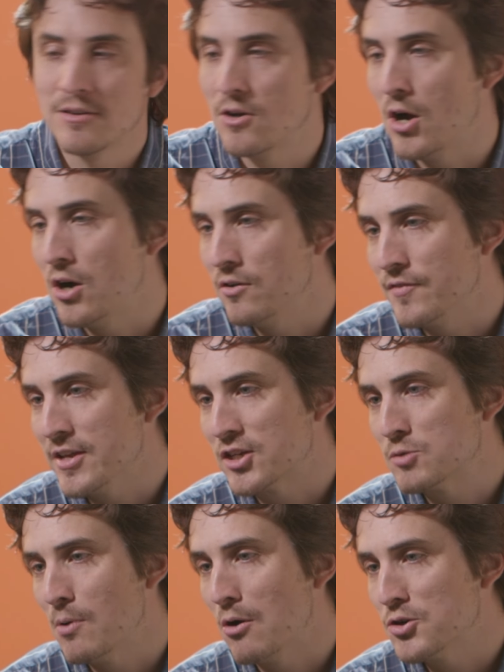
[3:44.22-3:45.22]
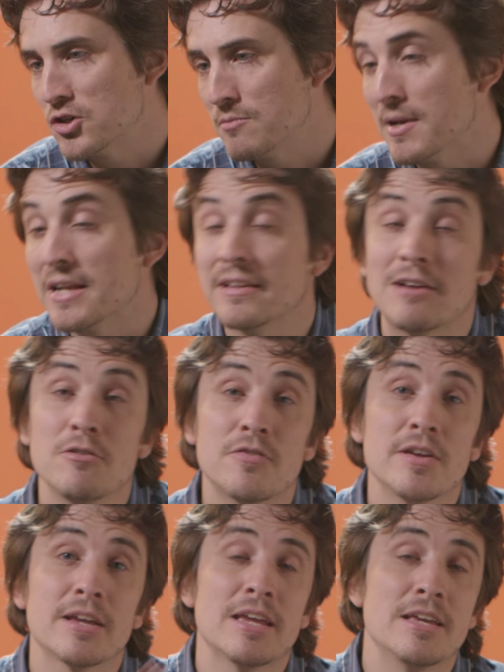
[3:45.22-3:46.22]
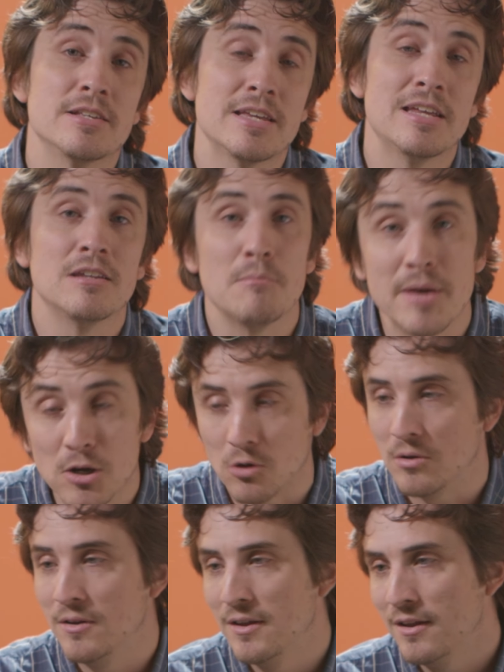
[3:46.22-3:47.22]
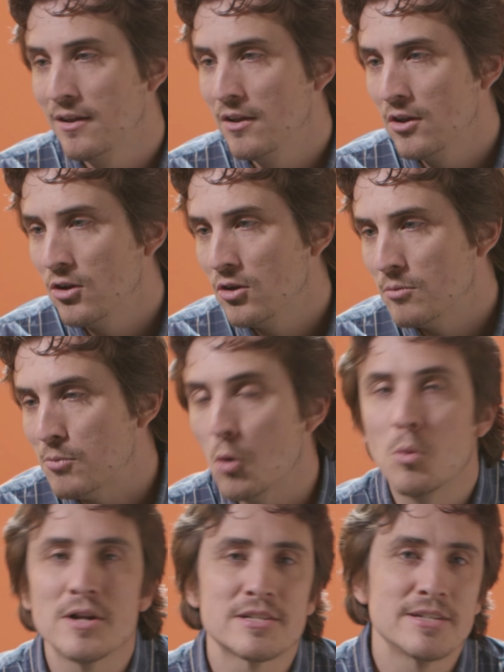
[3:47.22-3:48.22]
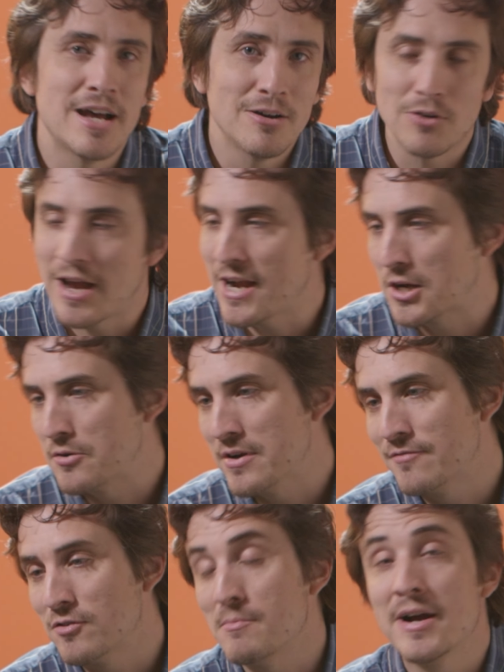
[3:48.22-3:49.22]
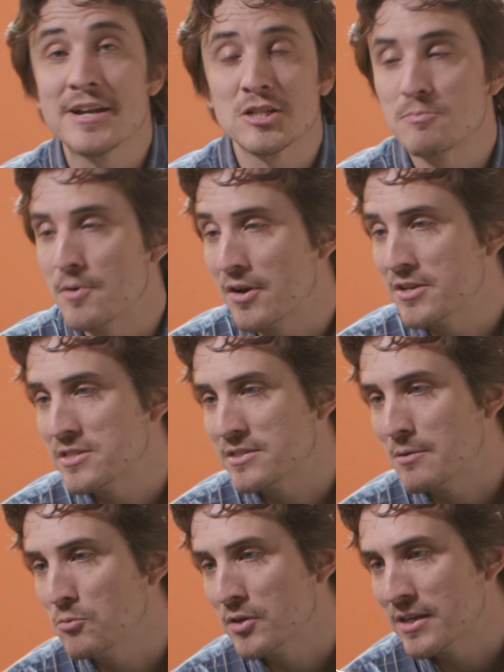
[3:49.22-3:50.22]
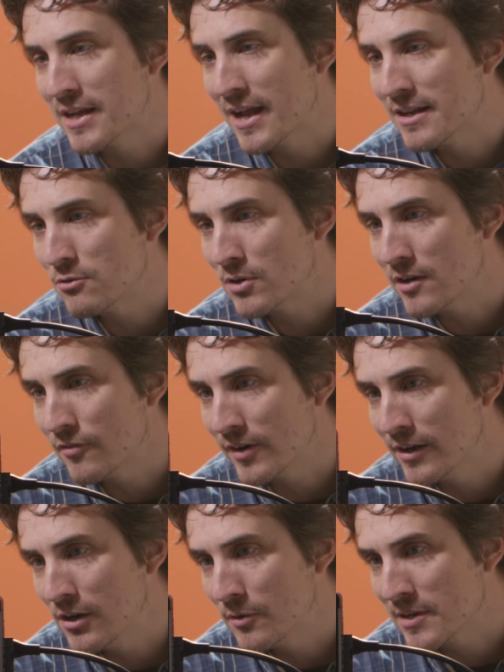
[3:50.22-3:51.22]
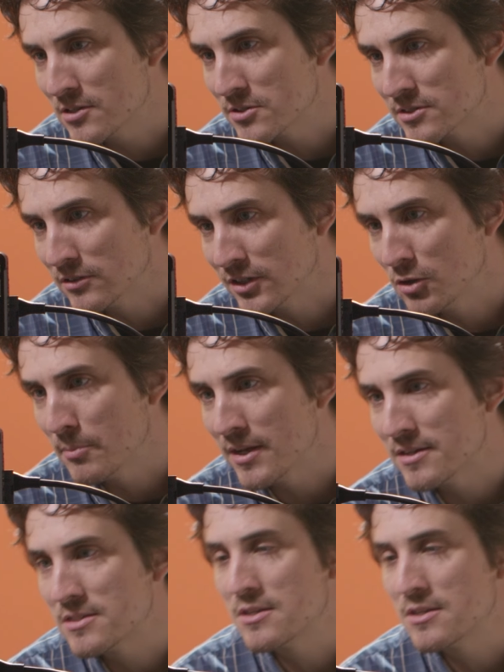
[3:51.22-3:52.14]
of the exposure, meaning that everything is in the middle. But what's not accurate from my experience is I'm looking at Raphael, he looks a little bit